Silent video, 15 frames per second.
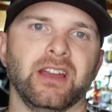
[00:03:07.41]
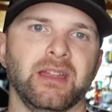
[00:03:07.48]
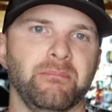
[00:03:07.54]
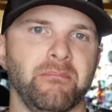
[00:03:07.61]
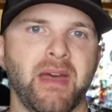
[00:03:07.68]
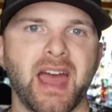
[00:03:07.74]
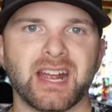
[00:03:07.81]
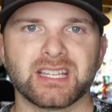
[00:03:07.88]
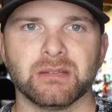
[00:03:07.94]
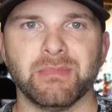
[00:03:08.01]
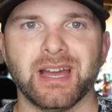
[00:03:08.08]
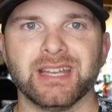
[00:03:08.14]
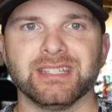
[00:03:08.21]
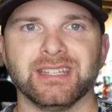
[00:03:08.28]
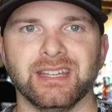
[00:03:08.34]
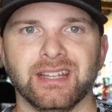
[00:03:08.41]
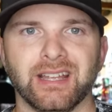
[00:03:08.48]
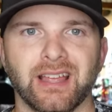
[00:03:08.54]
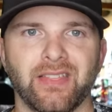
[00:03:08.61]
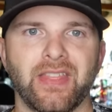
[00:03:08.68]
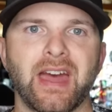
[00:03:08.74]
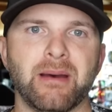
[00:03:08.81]
and
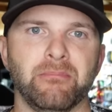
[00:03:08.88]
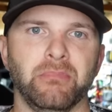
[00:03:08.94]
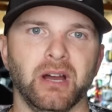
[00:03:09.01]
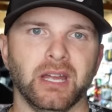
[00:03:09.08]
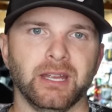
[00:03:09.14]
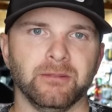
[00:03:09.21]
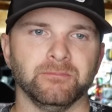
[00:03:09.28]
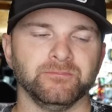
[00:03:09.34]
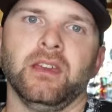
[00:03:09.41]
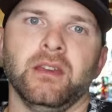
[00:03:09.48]
maximizing that bite.